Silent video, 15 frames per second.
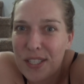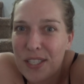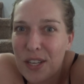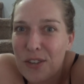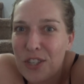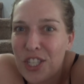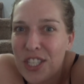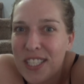
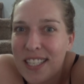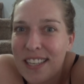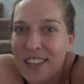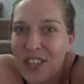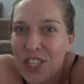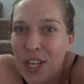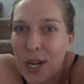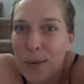So she's
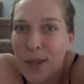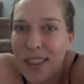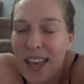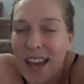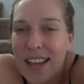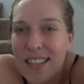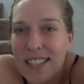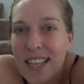gonna share with
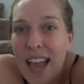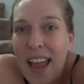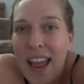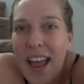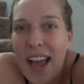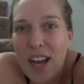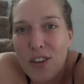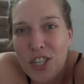us
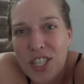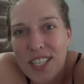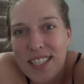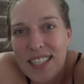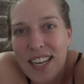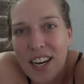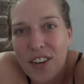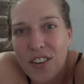how she
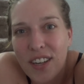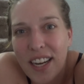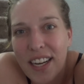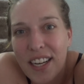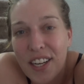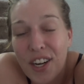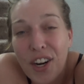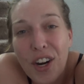has
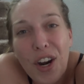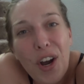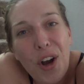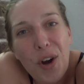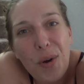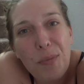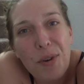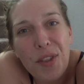decorated her
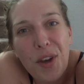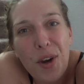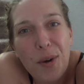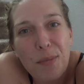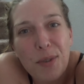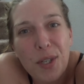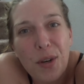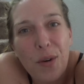home with
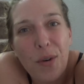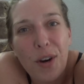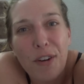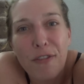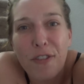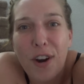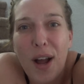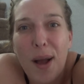home decor
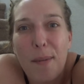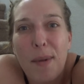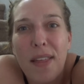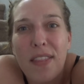from